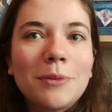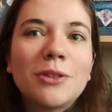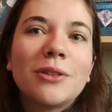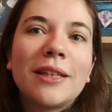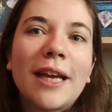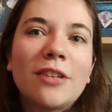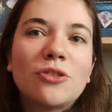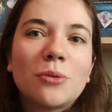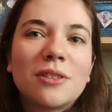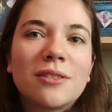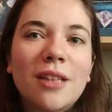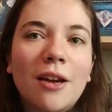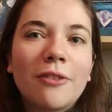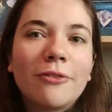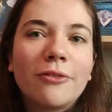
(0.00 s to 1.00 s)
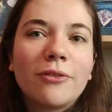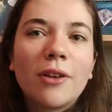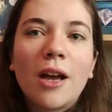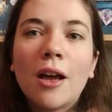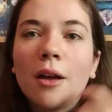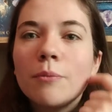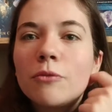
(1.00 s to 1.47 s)
able to engage with stuff
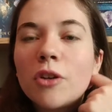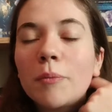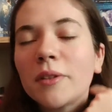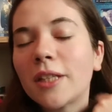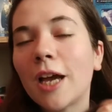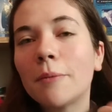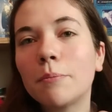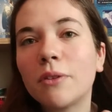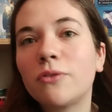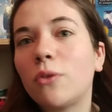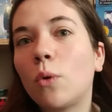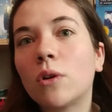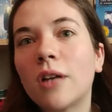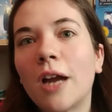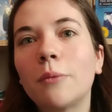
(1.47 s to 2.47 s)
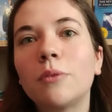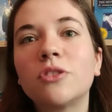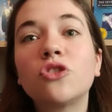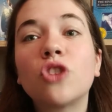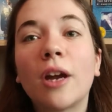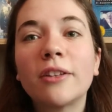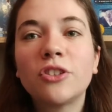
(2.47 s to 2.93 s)
from a time before I
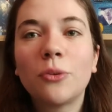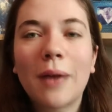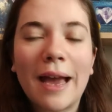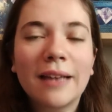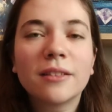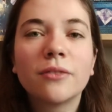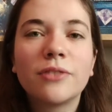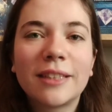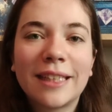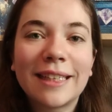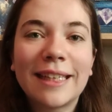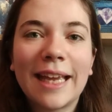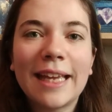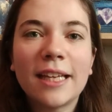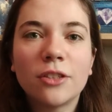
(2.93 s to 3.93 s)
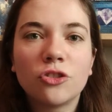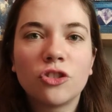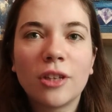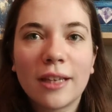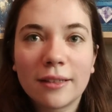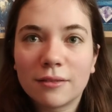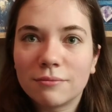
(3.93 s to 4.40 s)
was trying to actively
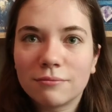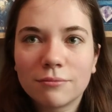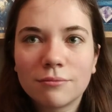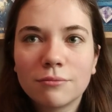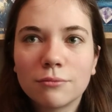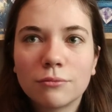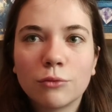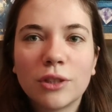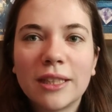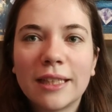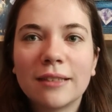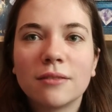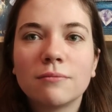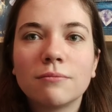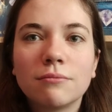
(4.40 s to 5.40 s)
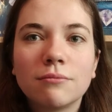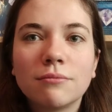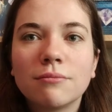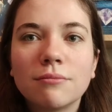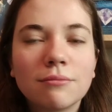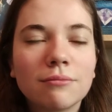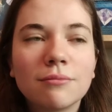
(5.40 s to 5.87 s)
engage in reading
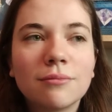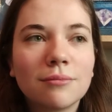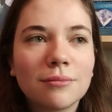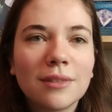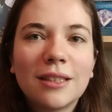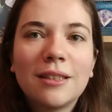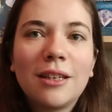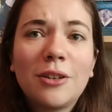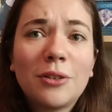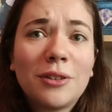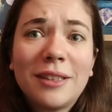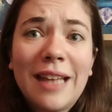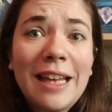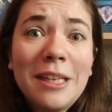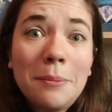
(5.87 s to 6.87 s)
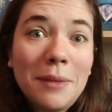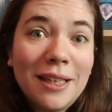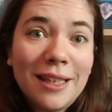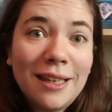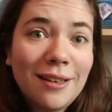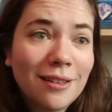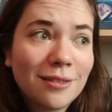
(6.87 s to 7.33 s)
or in any
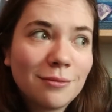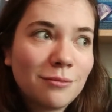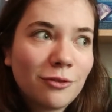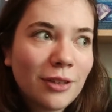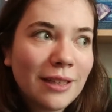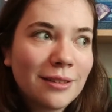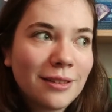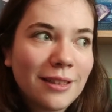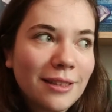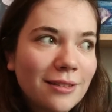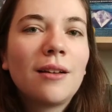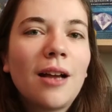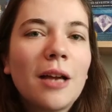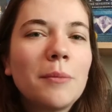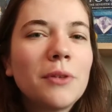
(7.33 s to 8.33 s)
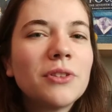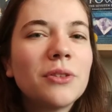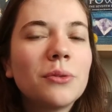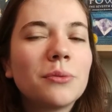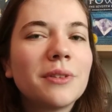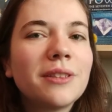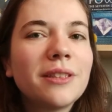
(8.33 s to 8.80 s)
media, frankly. I'm
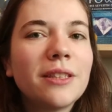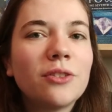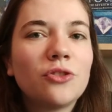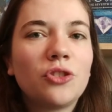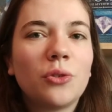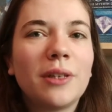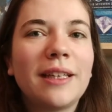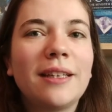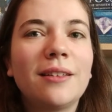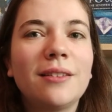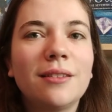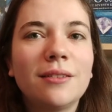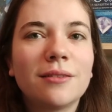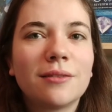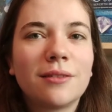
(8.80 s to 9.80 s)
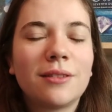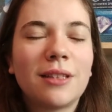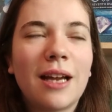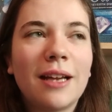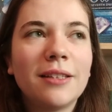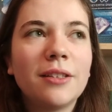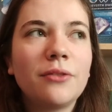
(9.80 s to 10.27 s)
also really enjoying
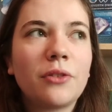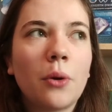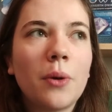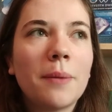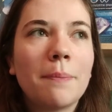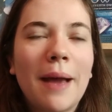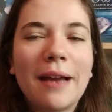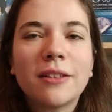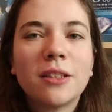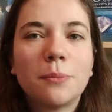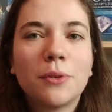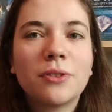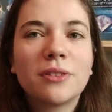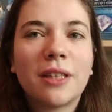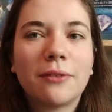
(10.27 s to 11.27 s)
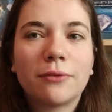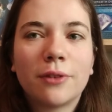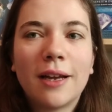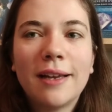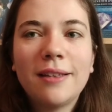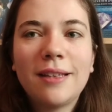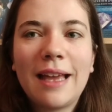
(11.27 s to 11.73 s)
kind of going back to books I've
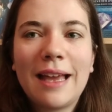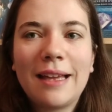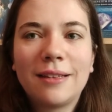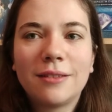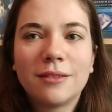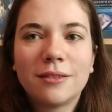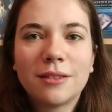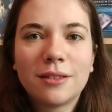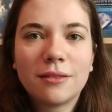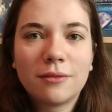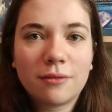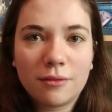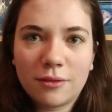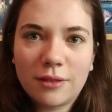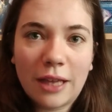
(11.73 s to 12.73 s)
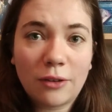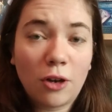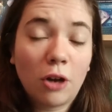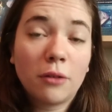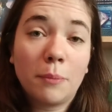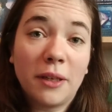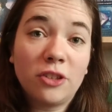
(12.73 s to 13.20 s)
read and that are
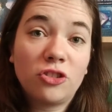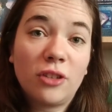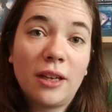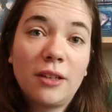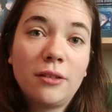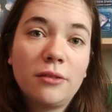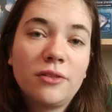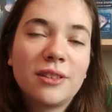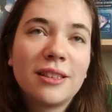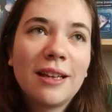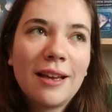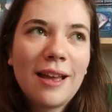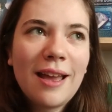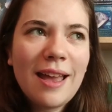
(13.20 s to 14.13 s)
on my shelves